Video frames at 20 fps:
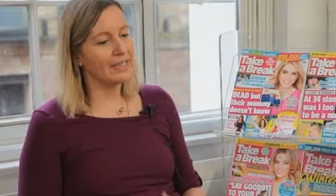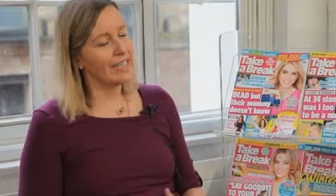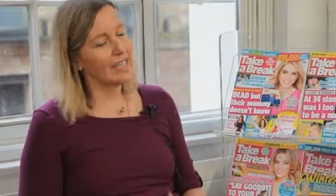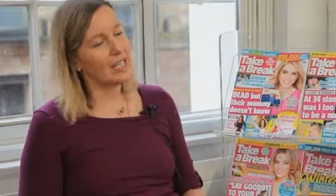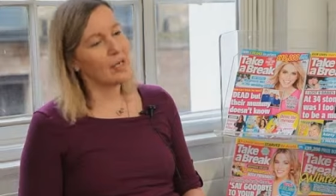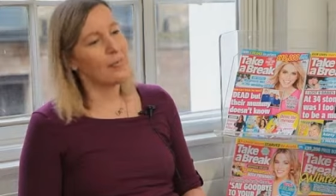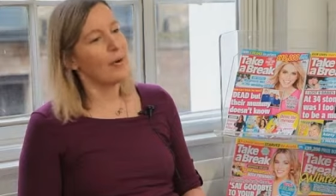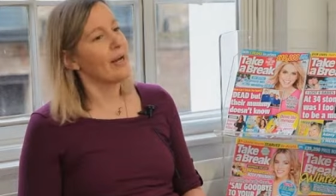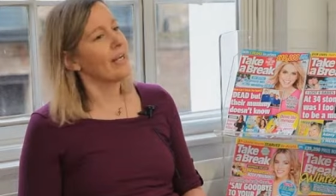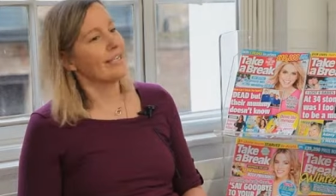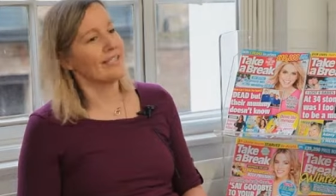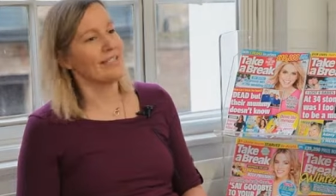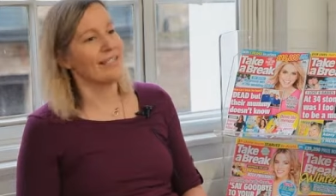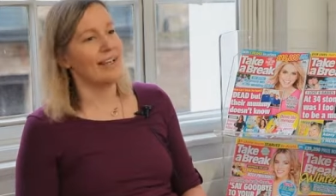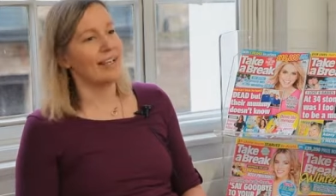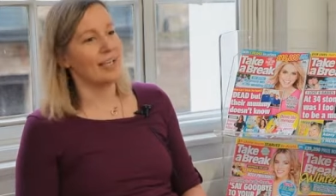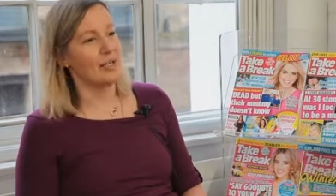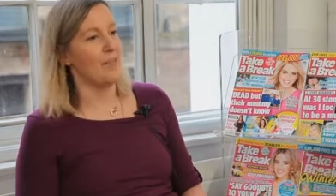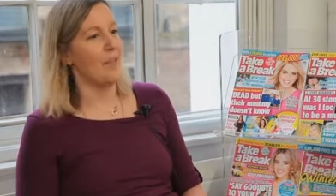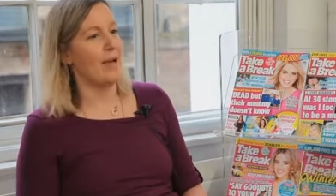Take a Break is
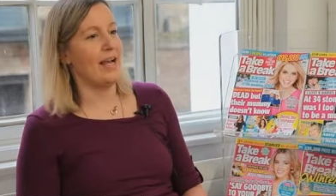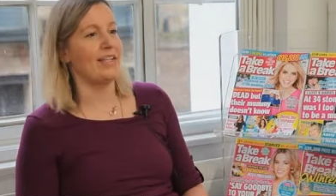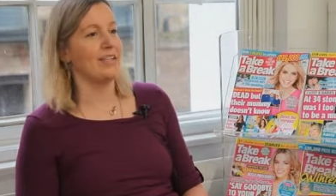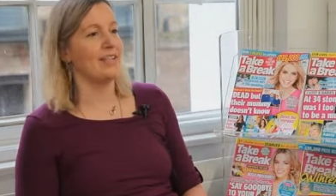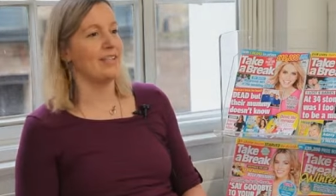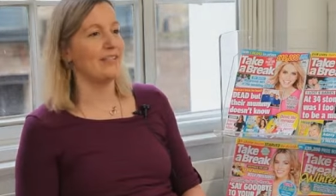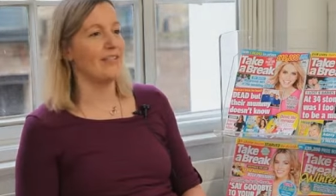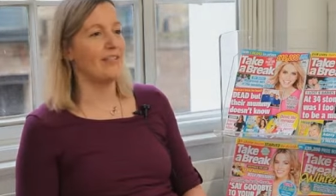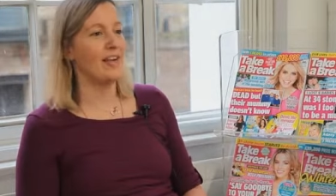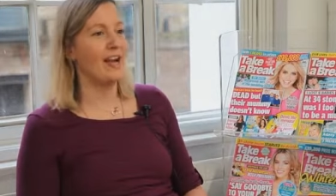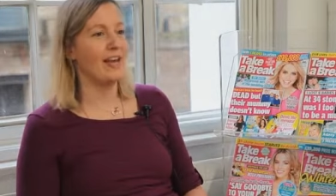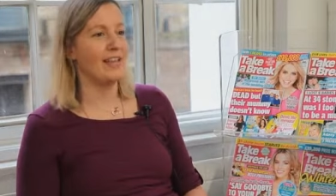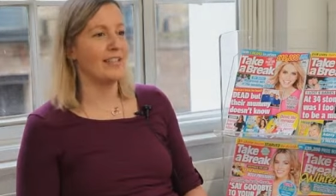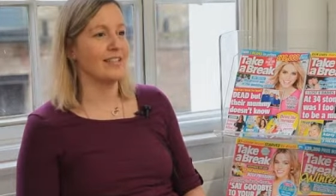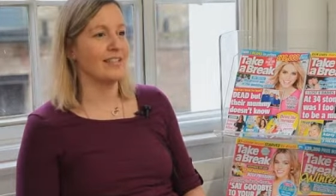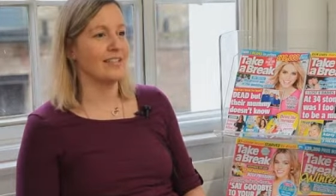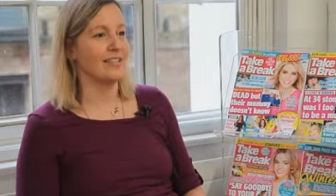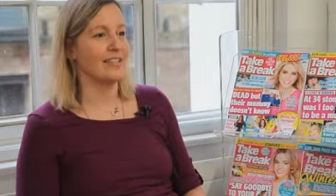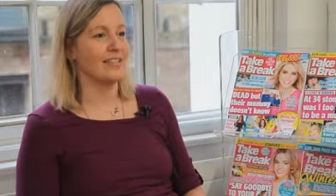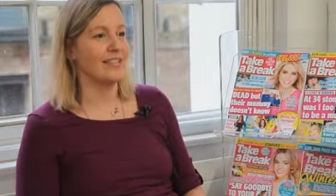like a best
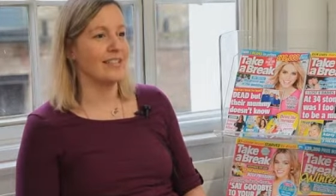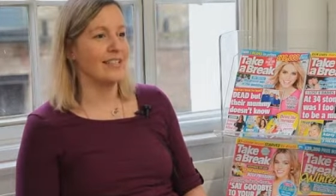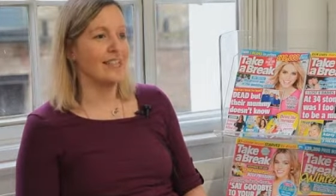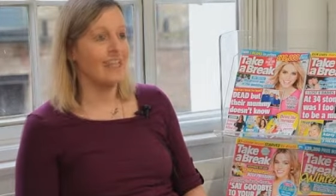friend.